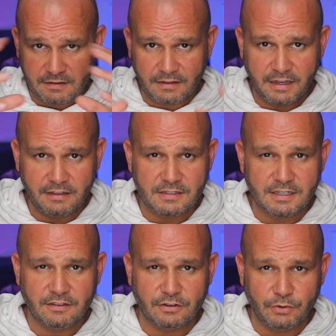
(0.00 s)
Take the
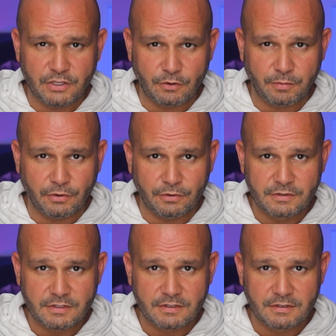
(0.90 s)
center with your
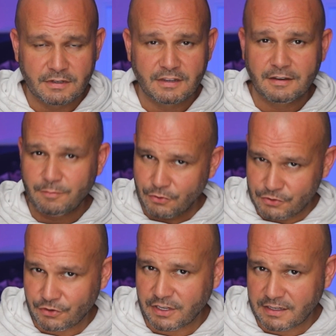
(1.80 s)
pawns.
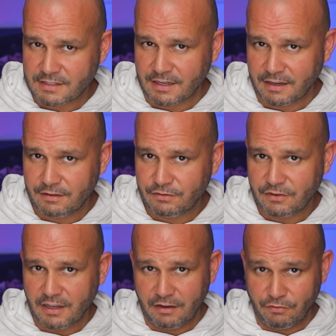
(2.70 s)
Put your king safe.
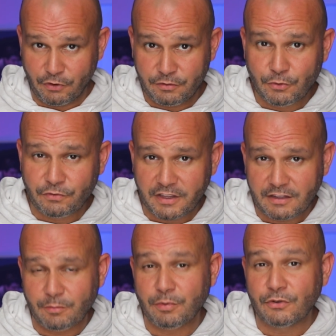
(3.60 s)
Avoid moving
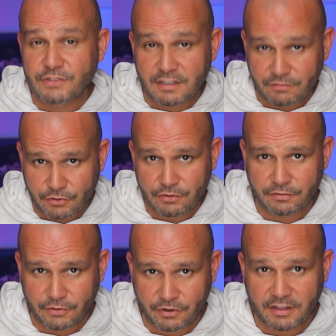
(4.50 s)
the pawns in front
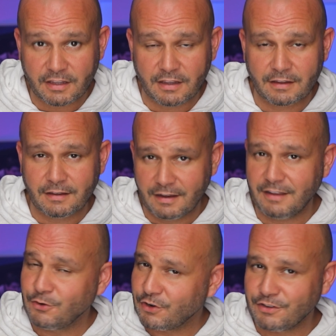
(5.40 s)
of your king,
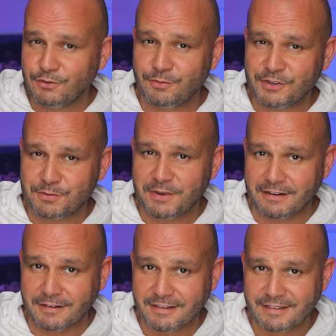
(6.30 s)
and you're going to do much
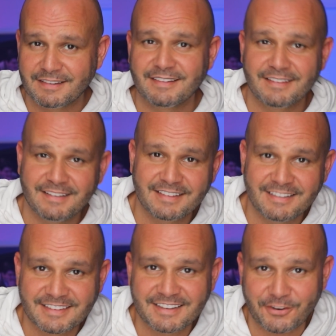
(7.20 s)
better.
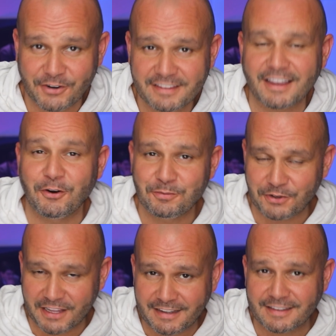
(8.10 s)
All right, I hope
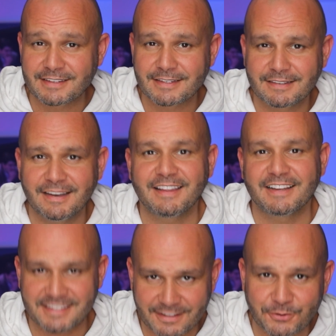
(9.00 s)
you like this, and
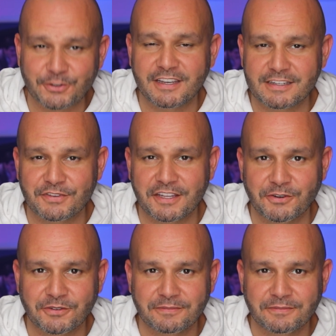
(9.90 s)
I'll see you on the next video.